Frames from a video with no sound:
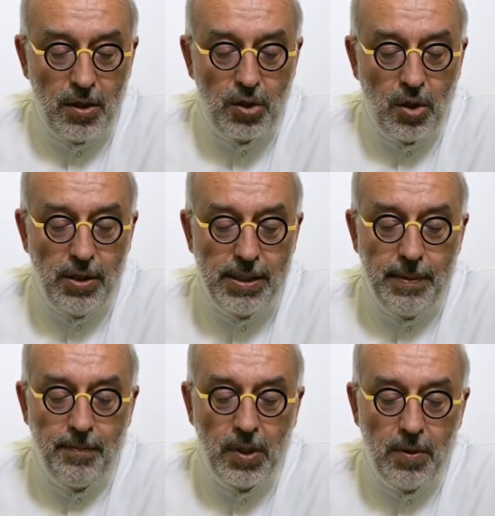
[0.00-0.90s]
Joint
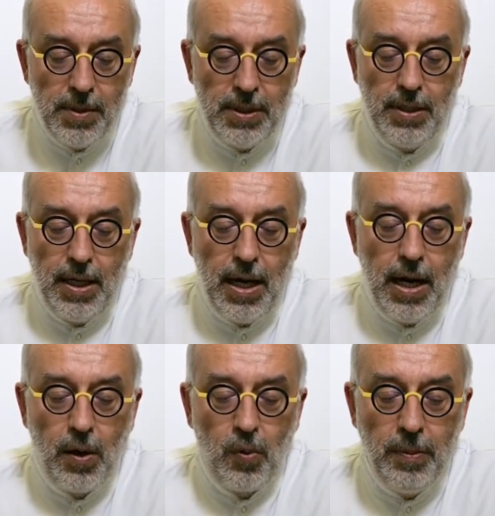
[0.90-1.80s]
symptoms
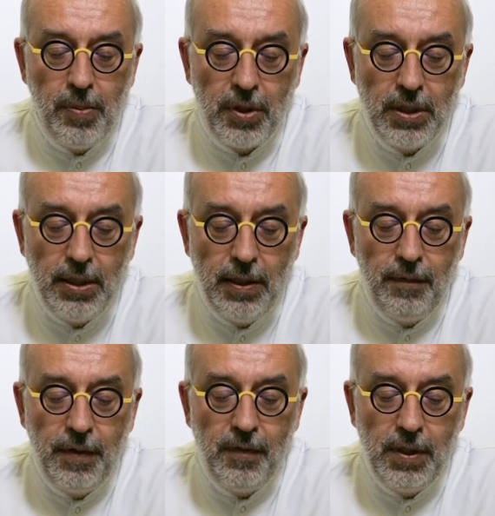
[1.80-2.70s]
are reported in
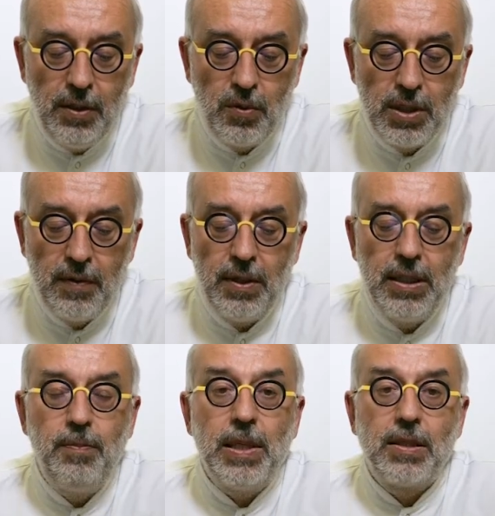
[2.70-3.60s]
50 to
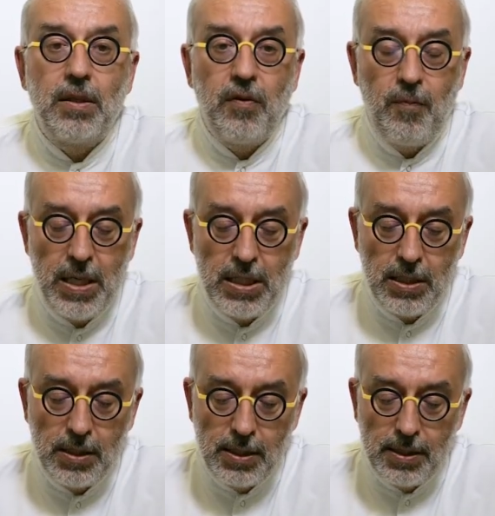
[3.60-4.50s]
70% of
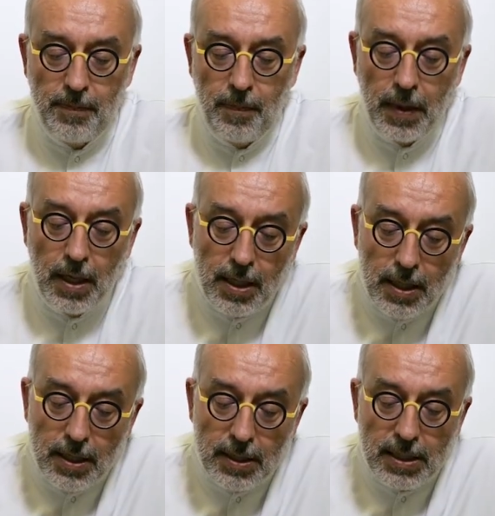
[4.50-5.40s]
patients.
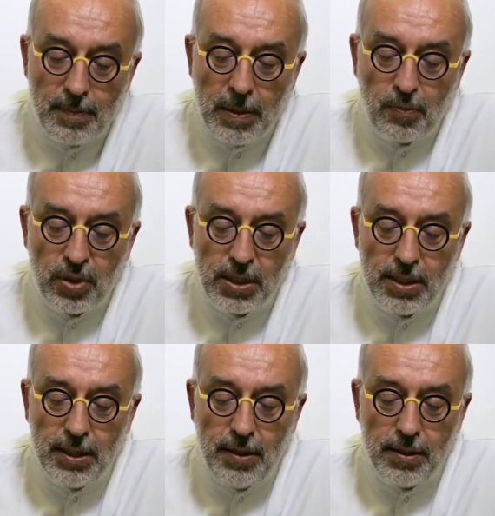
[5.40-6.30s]
They may
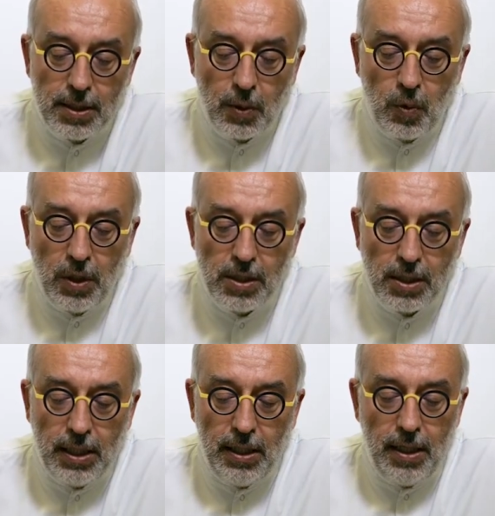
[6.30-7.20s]
precede
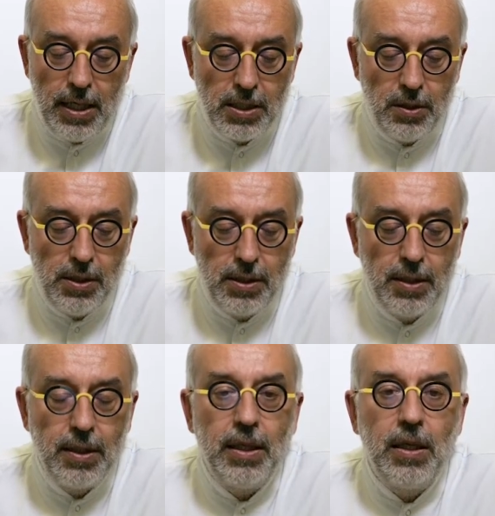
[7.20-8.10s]
skin lesions
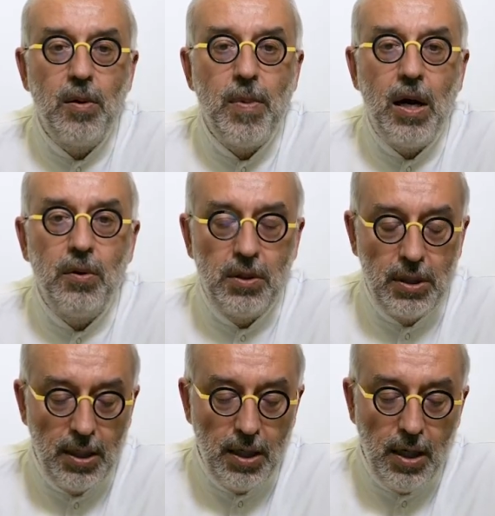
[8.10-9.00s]
in
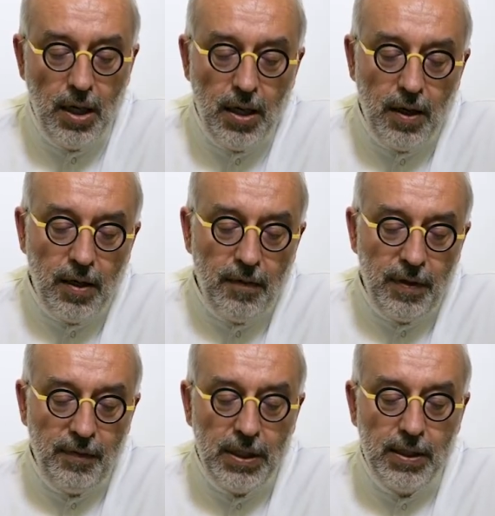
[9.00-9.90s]
about
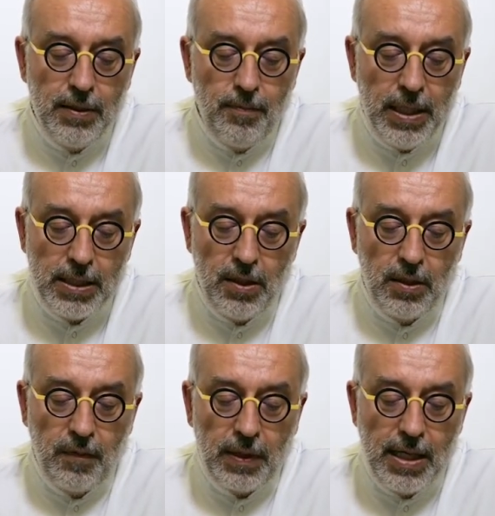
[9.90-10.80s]

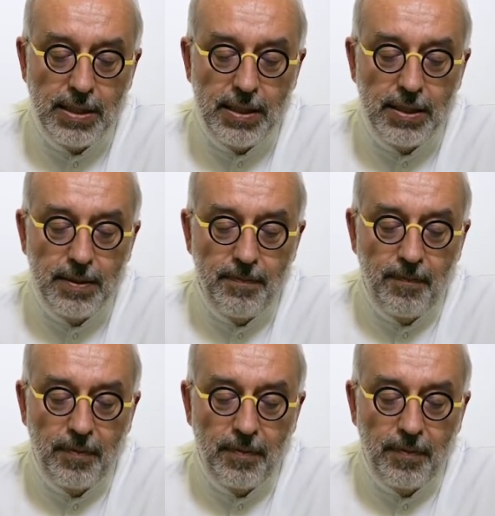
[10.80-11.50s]
15% of cases.